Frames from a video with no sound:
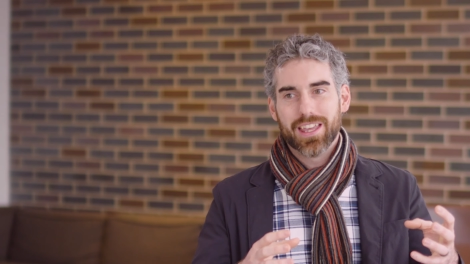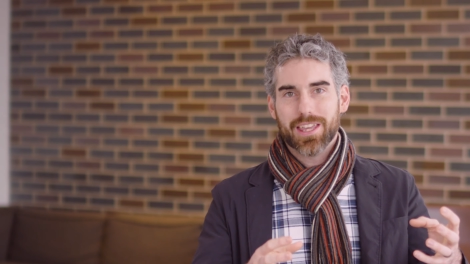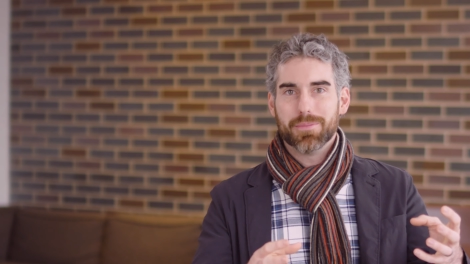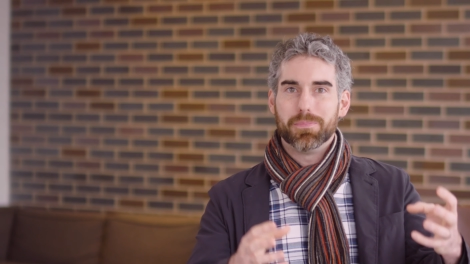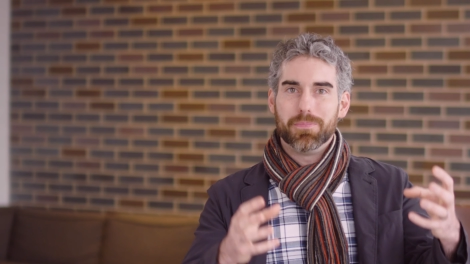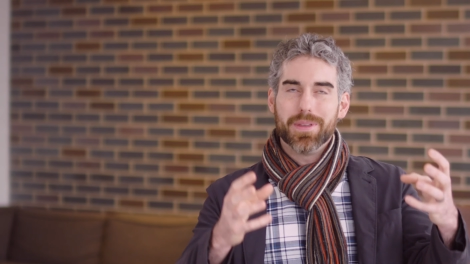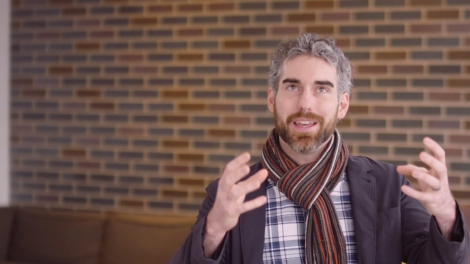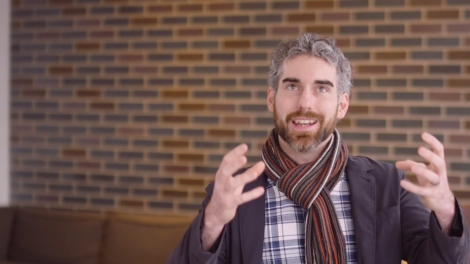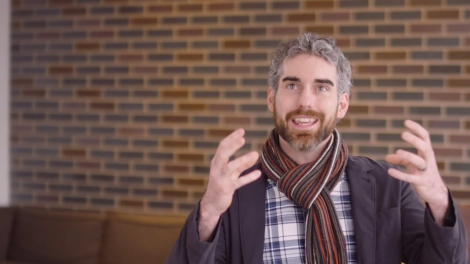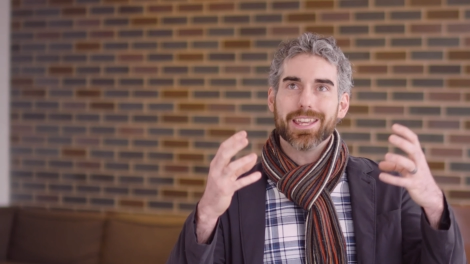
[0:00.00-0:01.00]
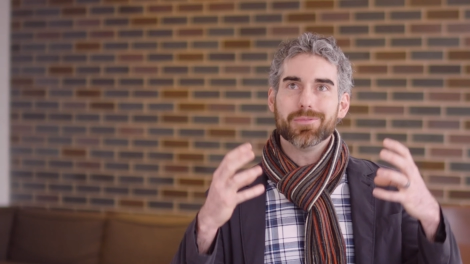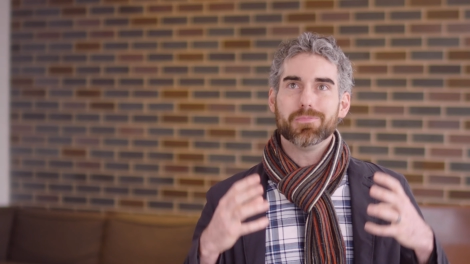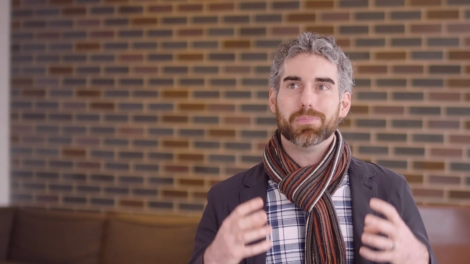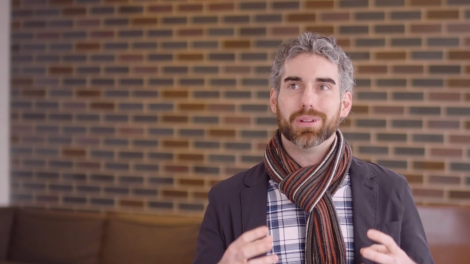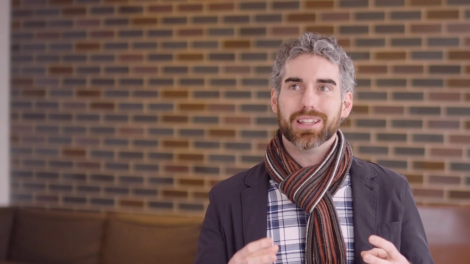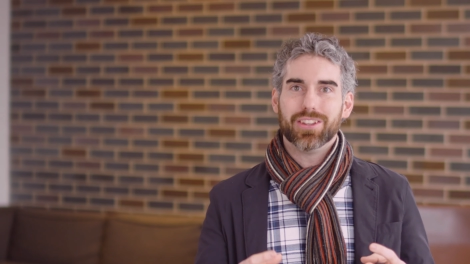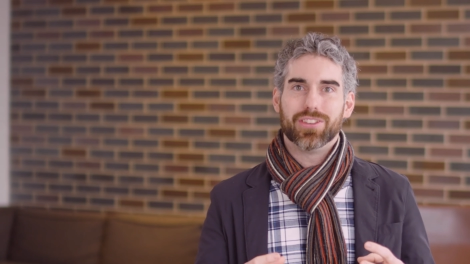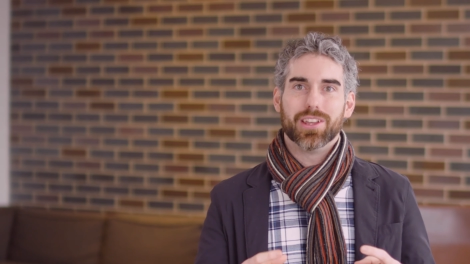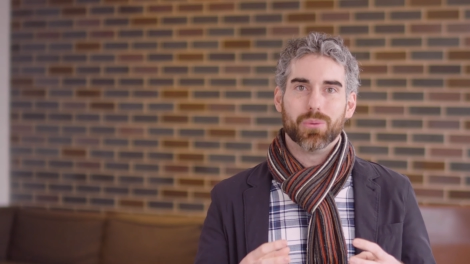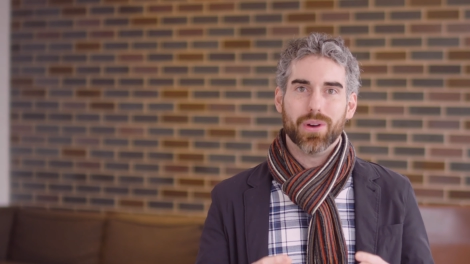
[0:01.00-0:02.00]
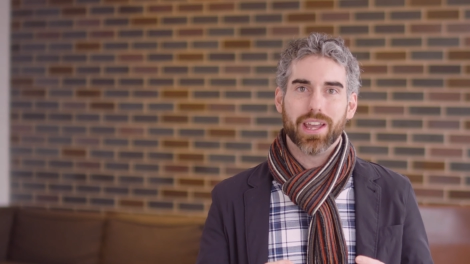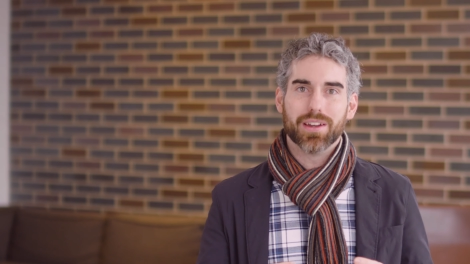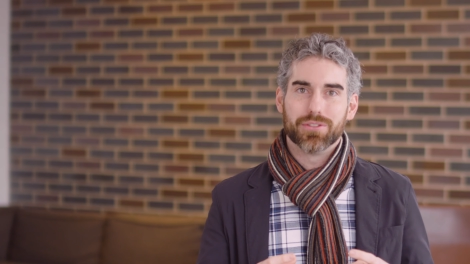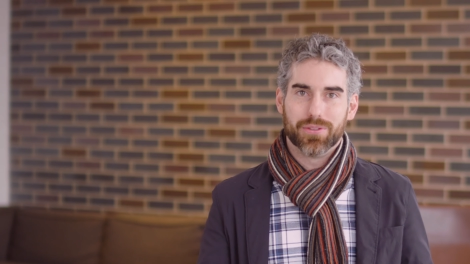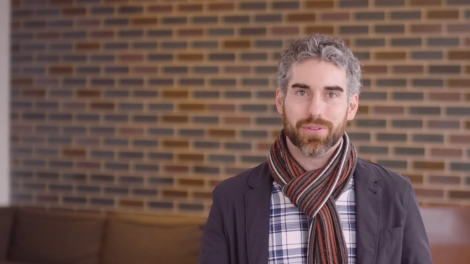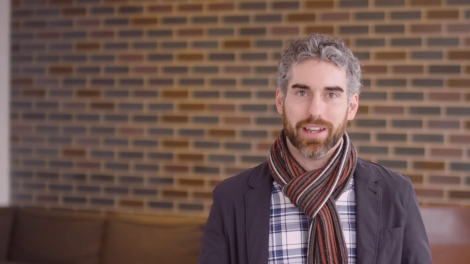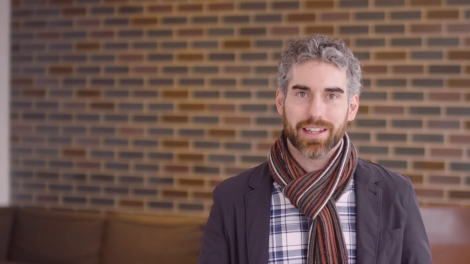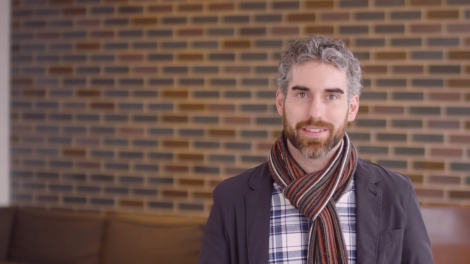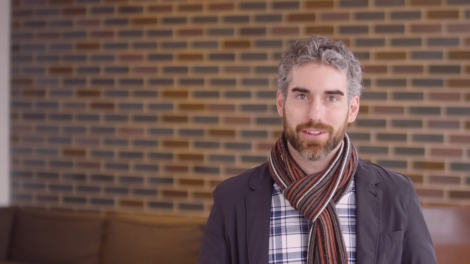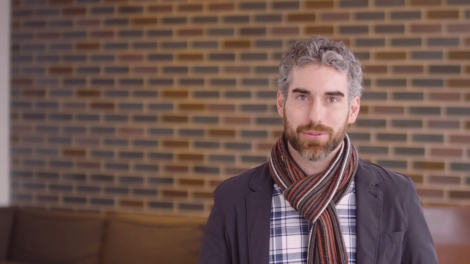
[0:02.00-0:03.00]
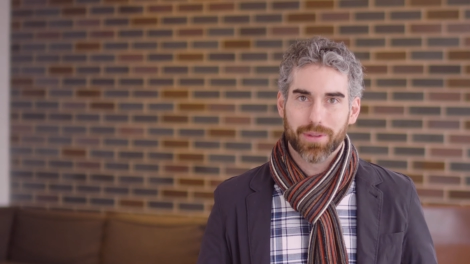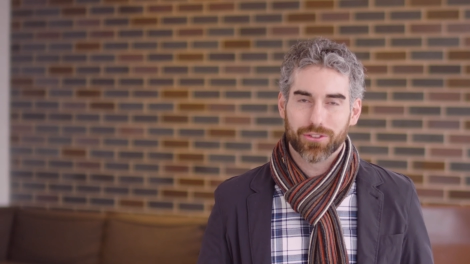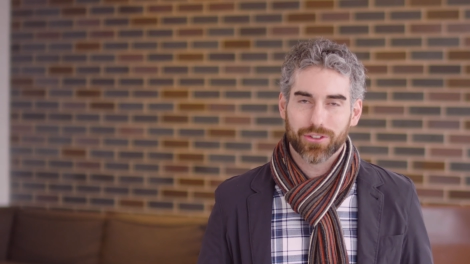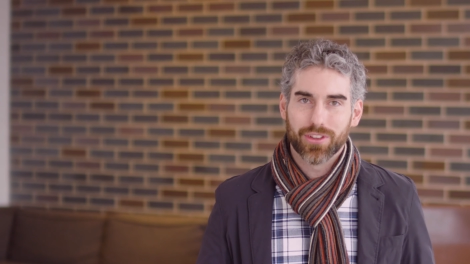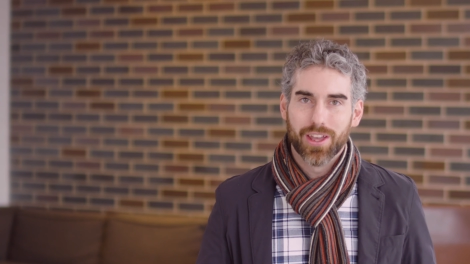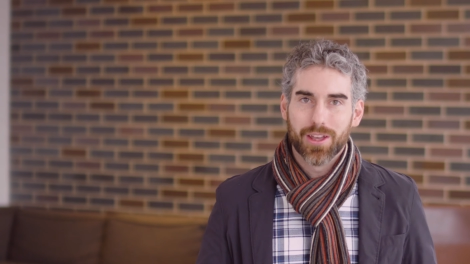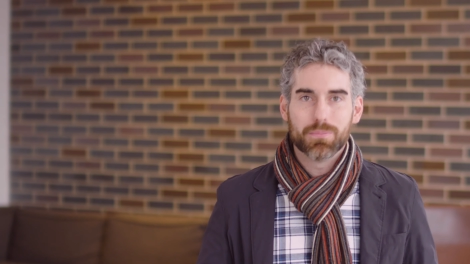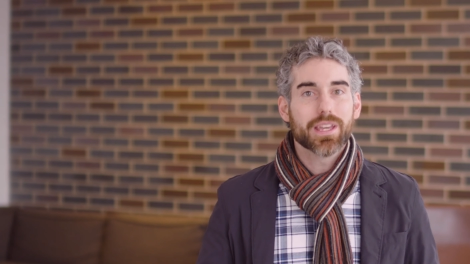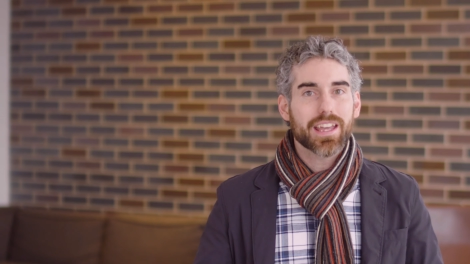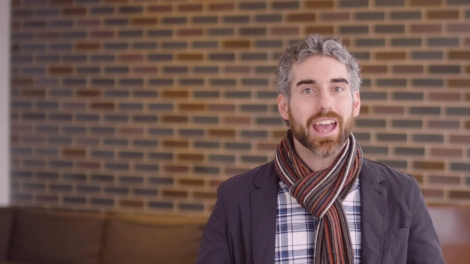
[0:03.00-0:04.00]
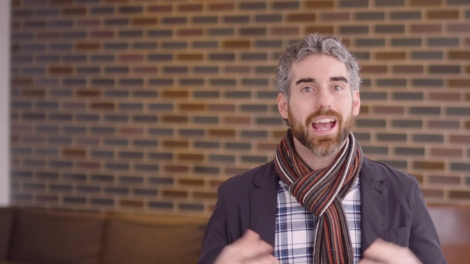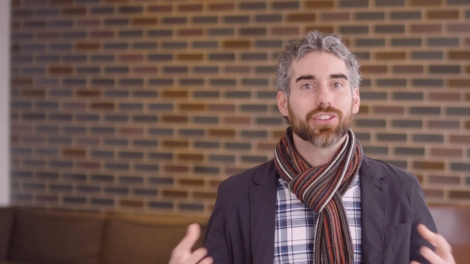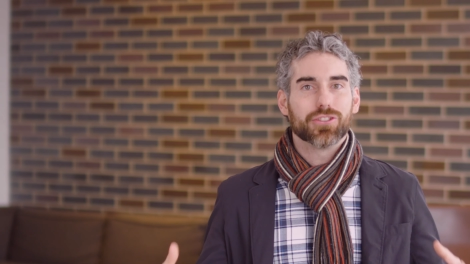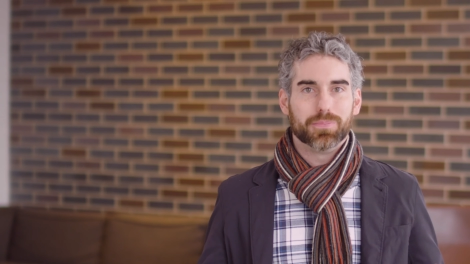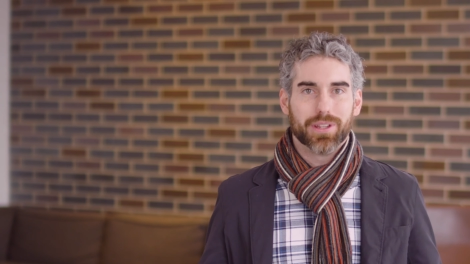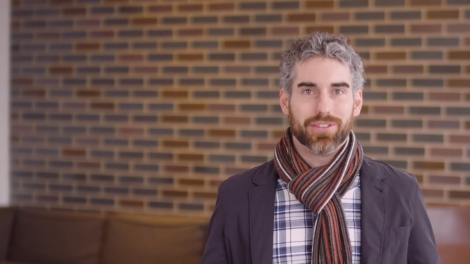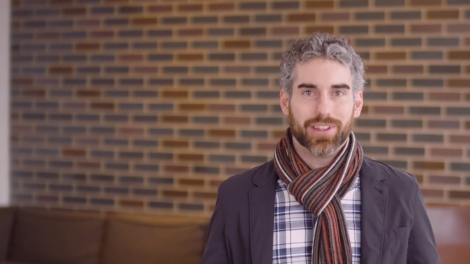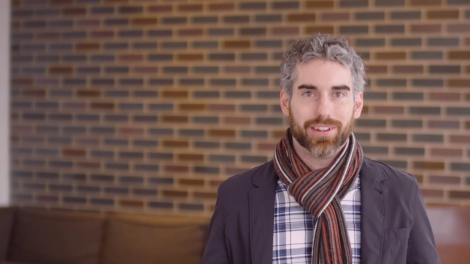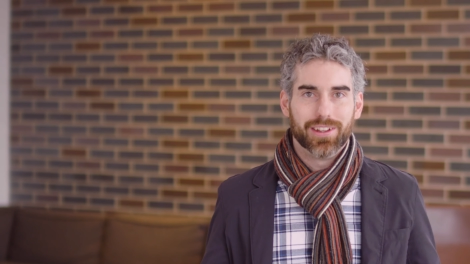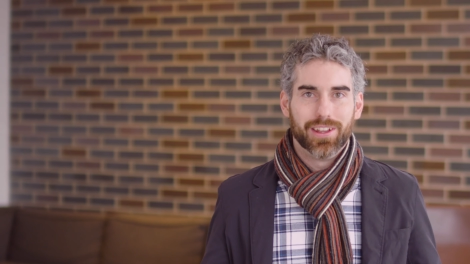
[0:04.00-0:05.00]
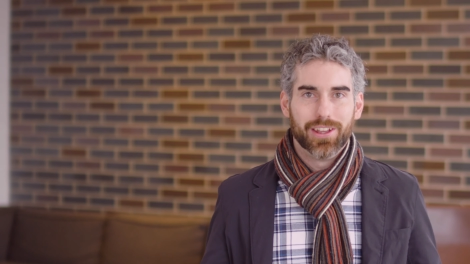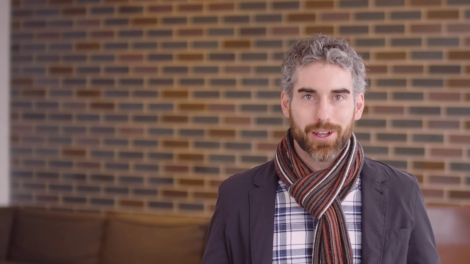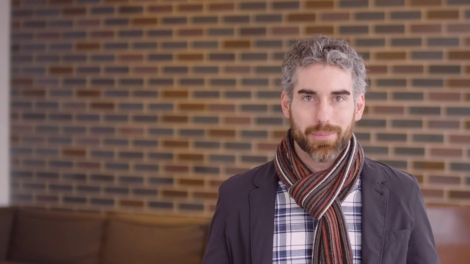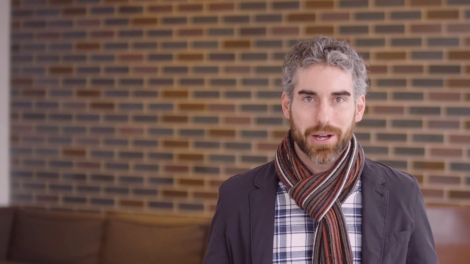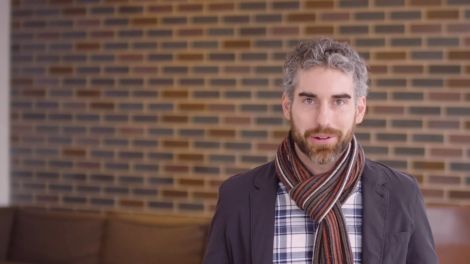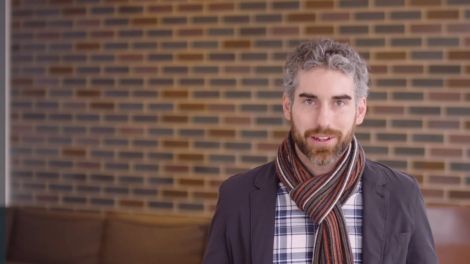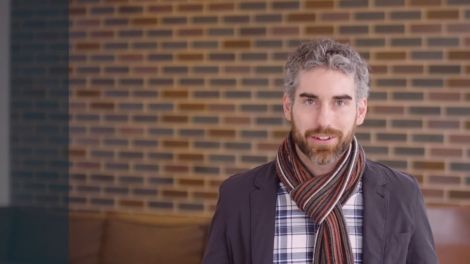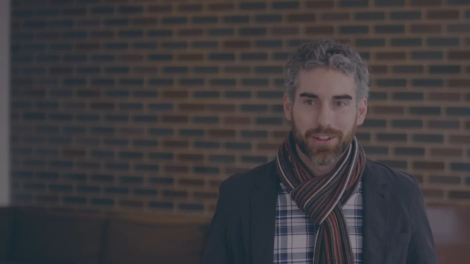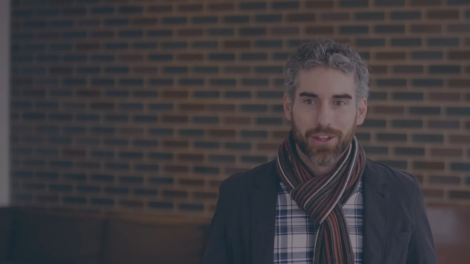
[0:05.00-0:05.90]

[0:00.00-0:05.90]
an implicit way of defining these measures, be explicit about it.